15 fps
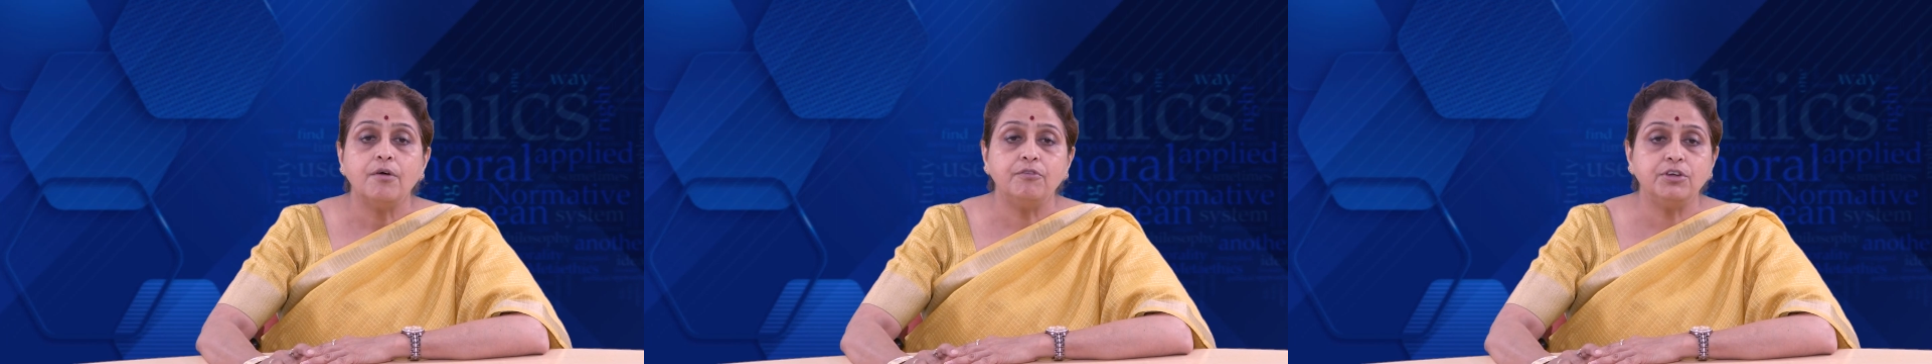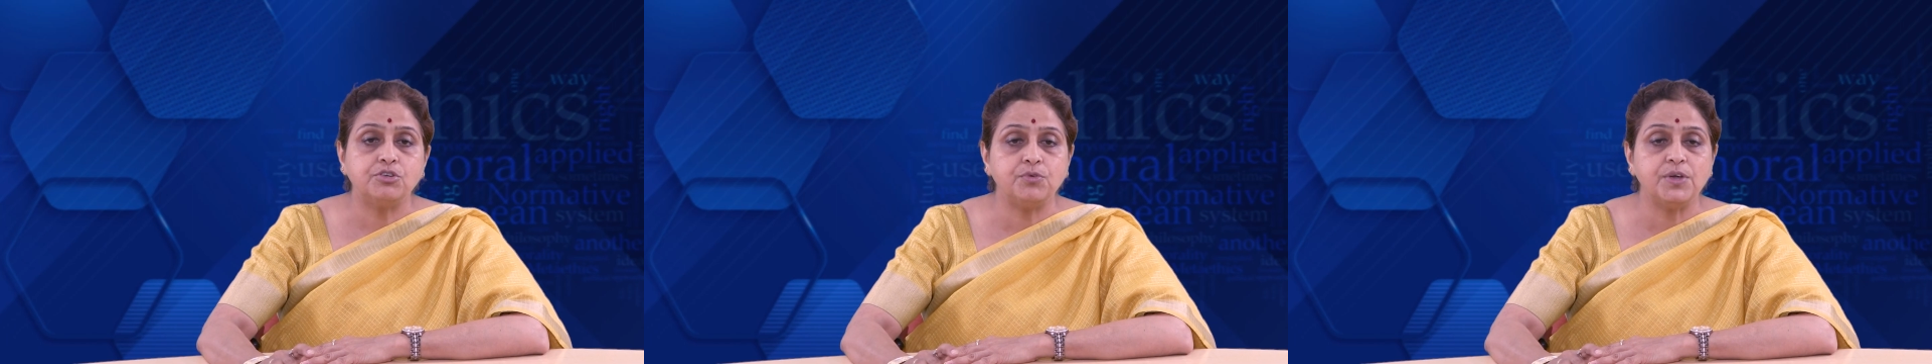
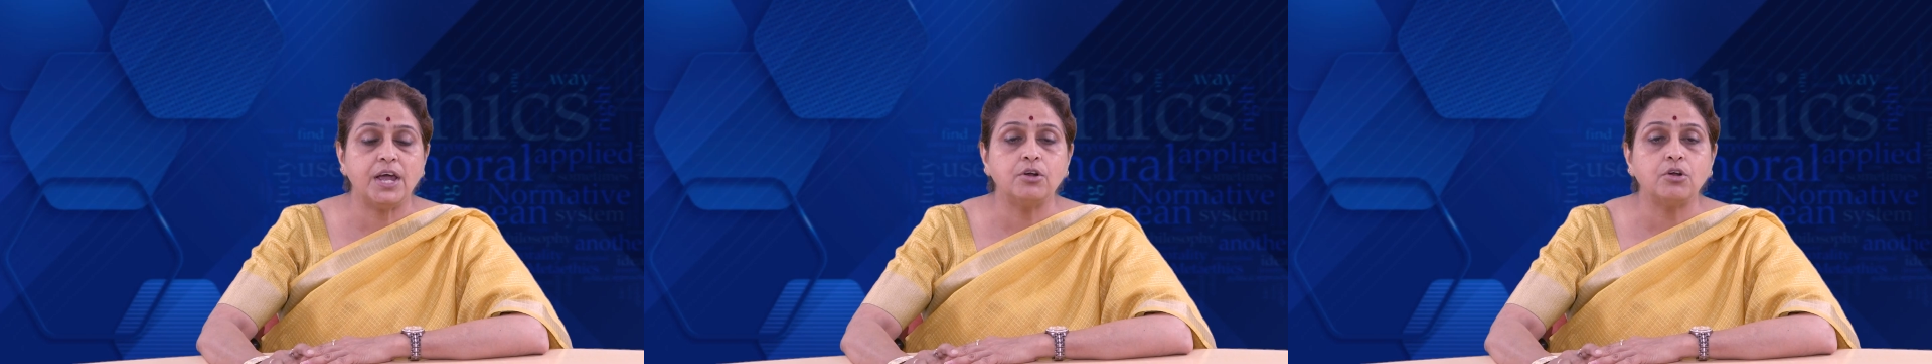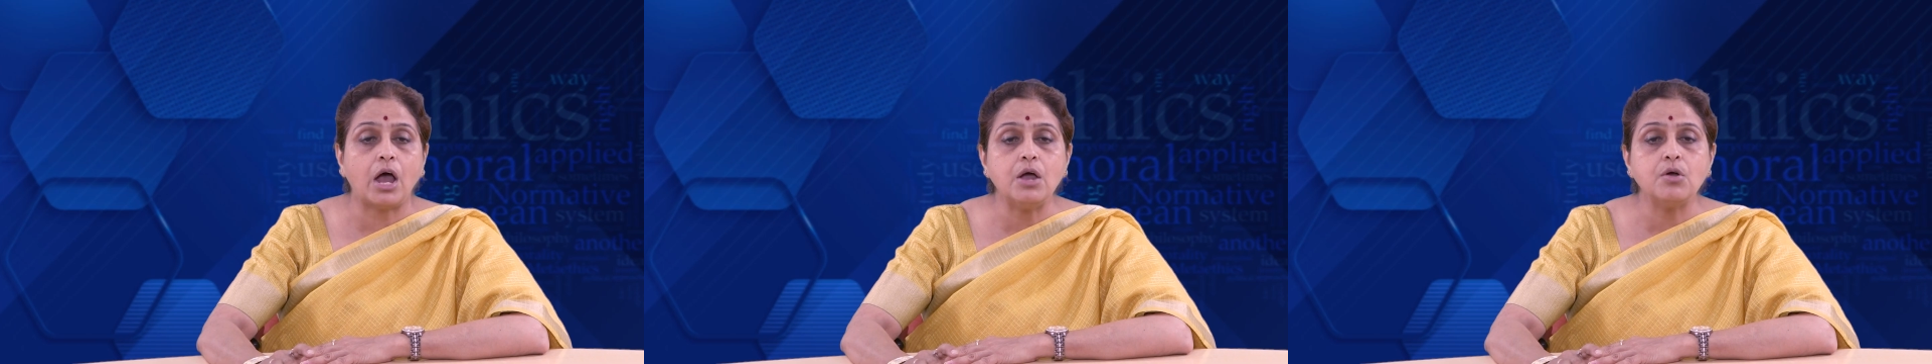which we
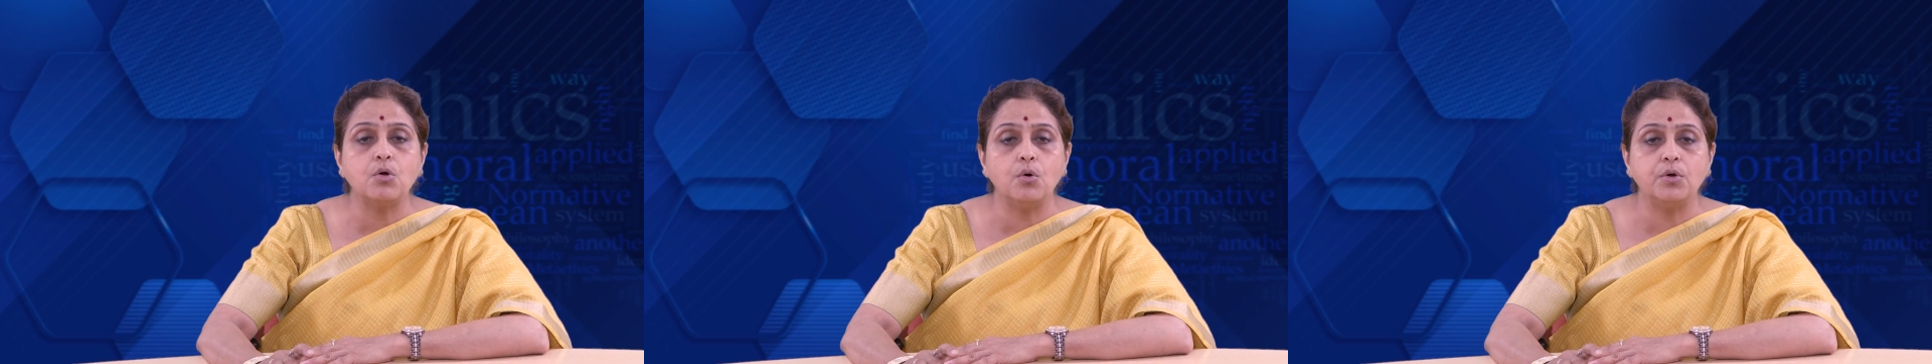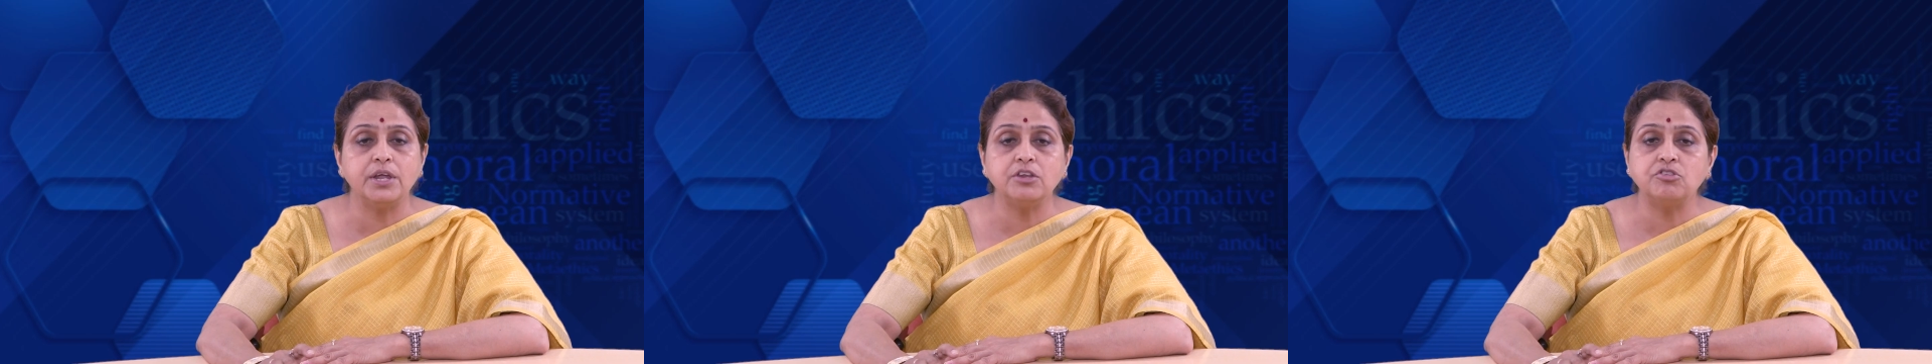are now
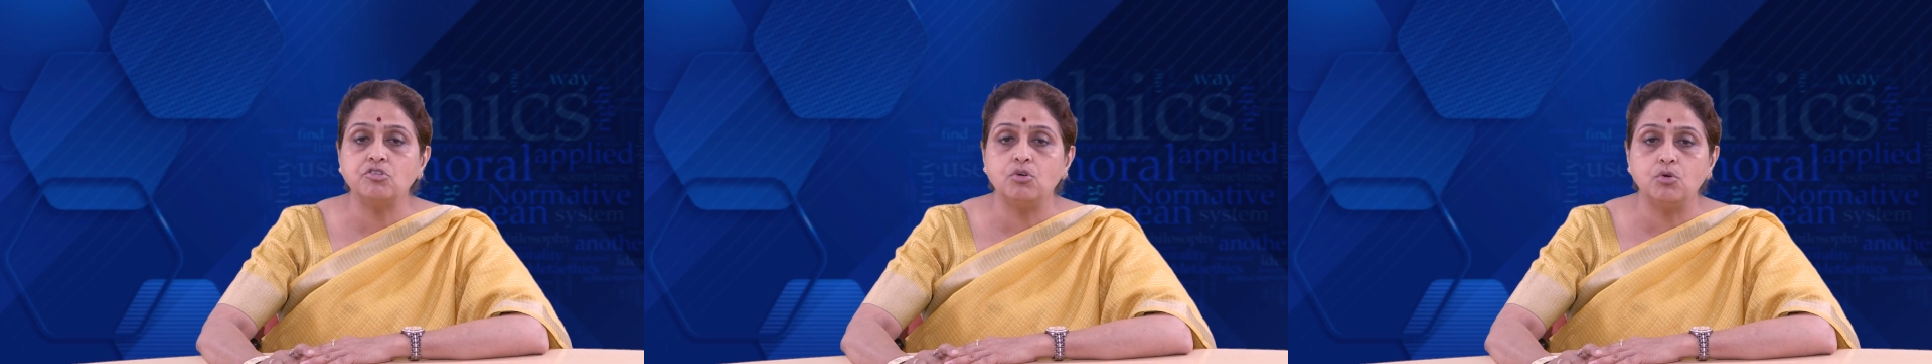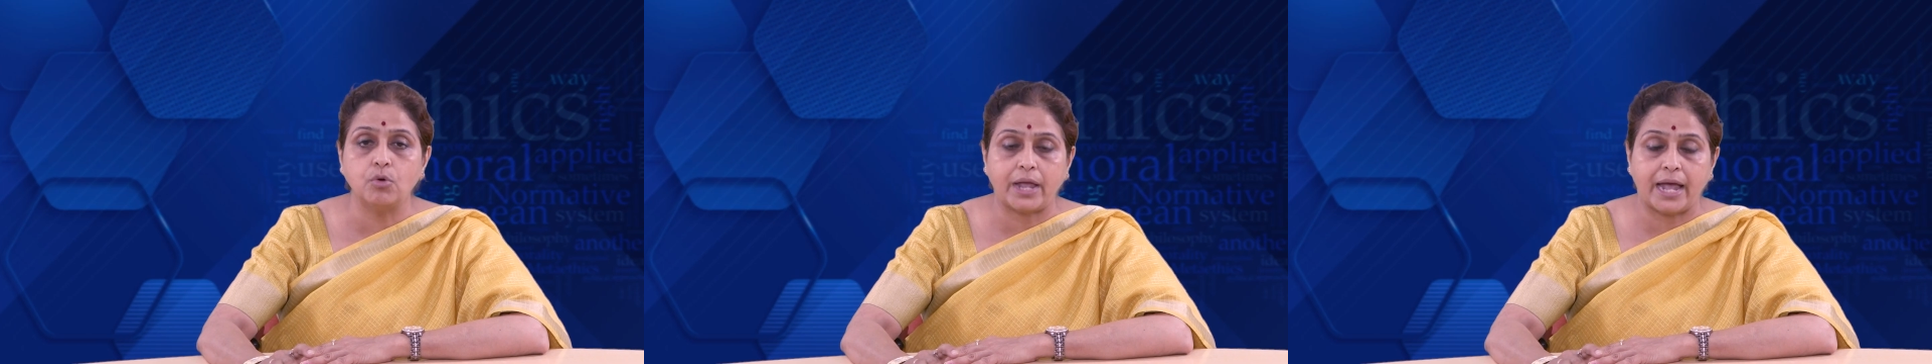going
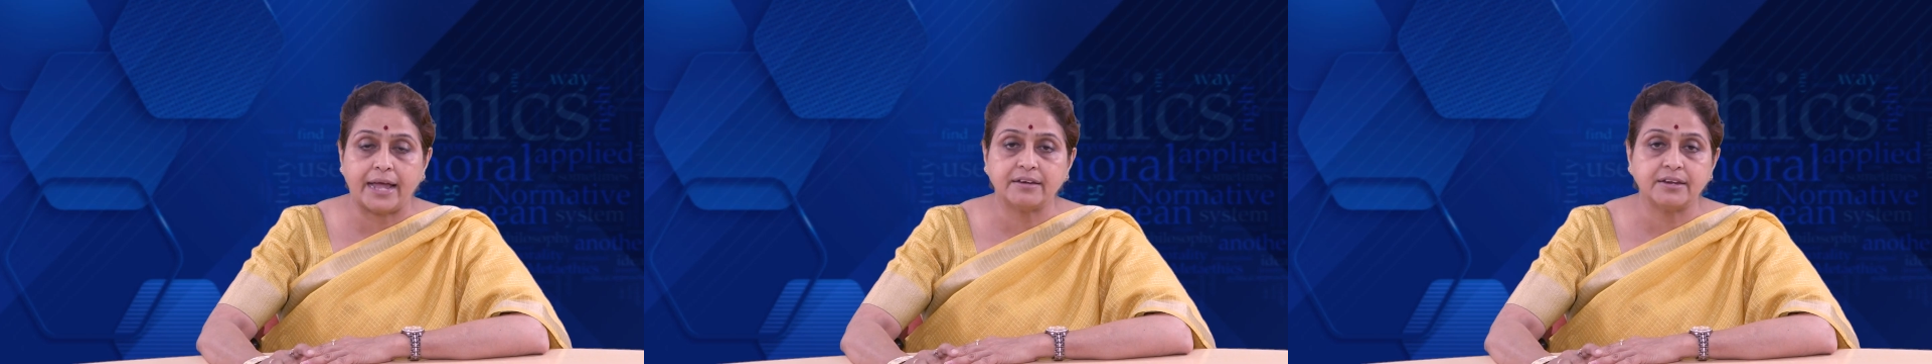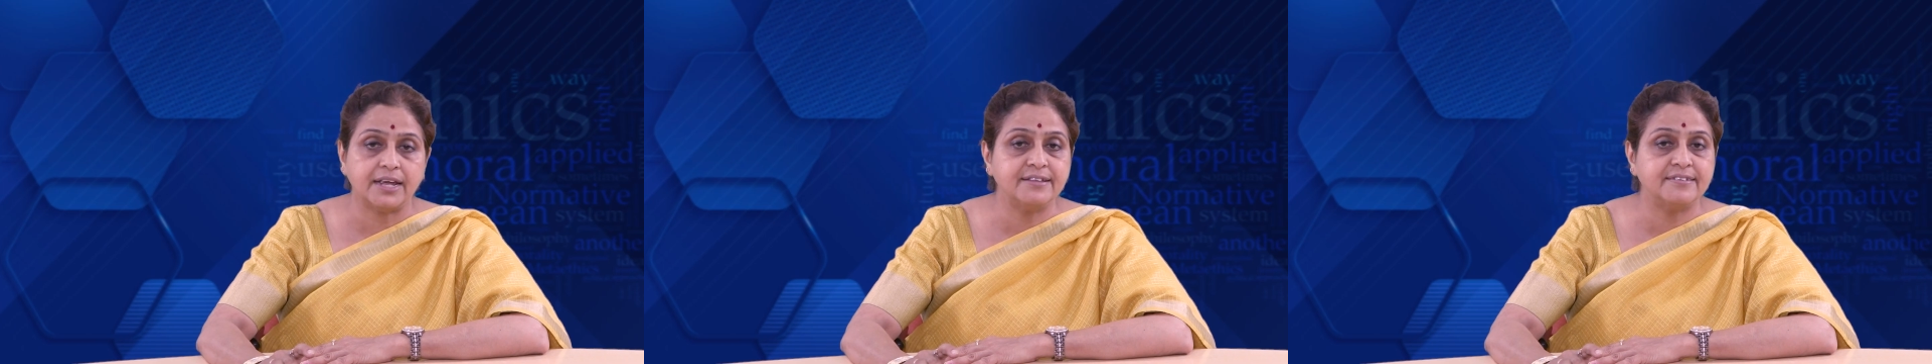to look
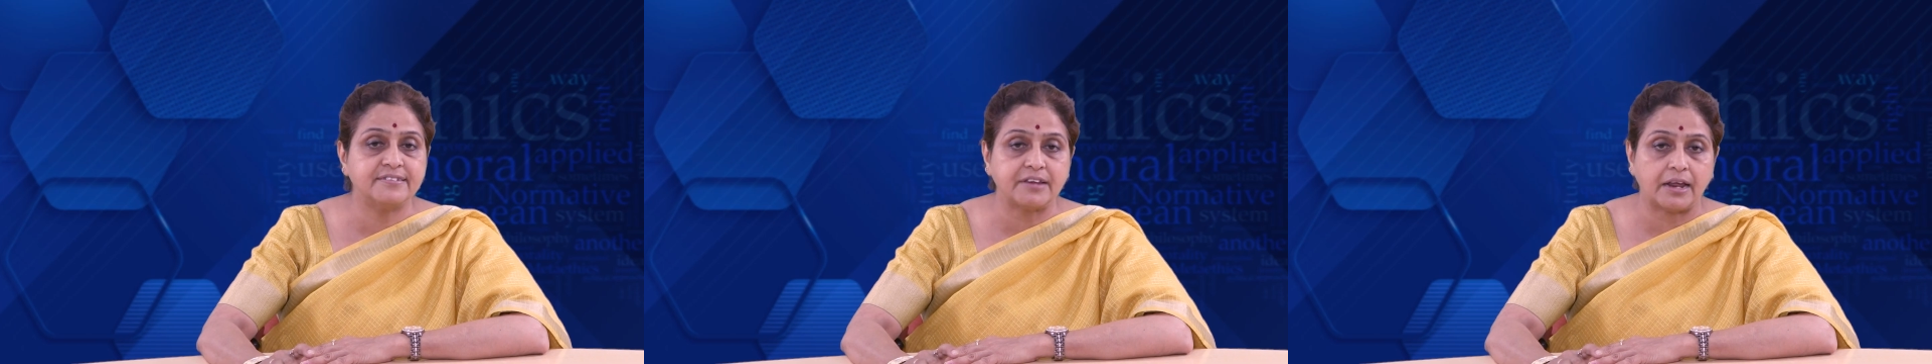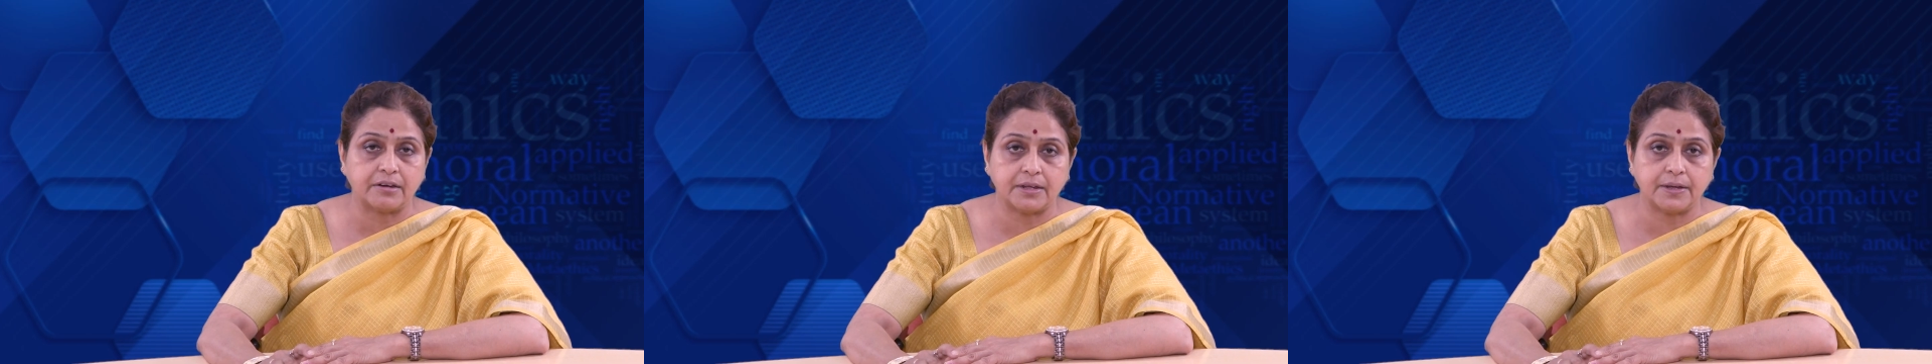at and
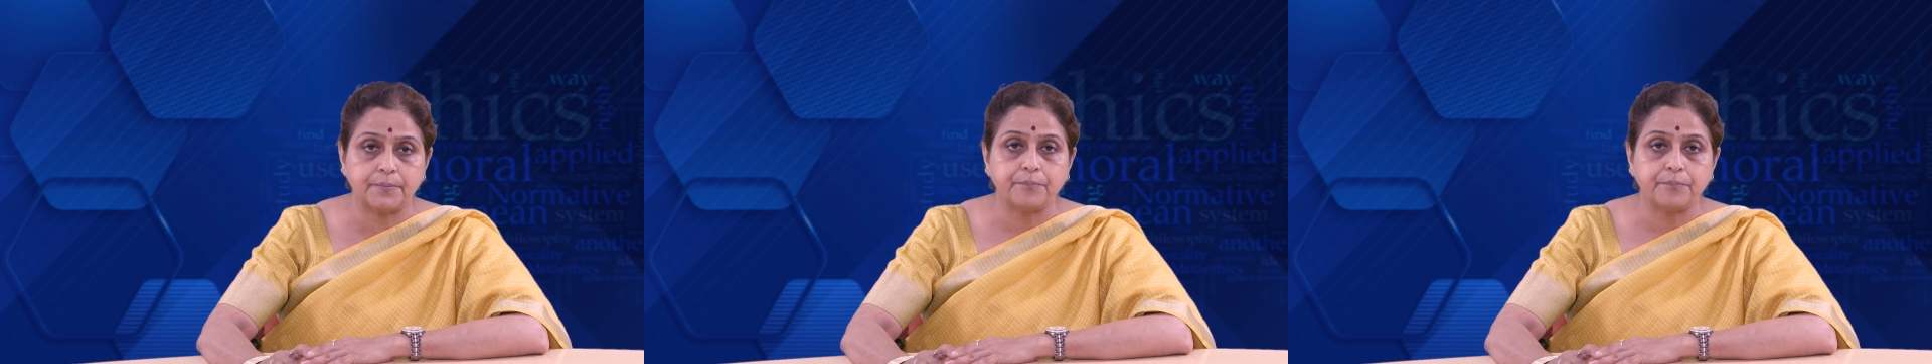study.